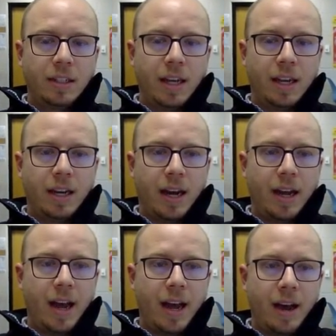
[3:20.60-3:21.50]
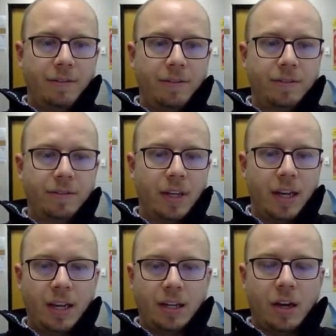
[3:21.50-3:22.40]
And then I have
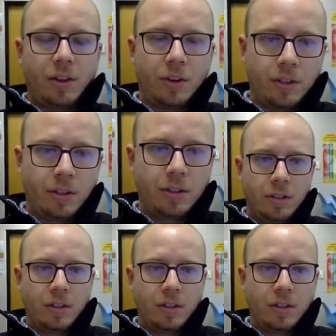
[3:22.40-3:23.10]
another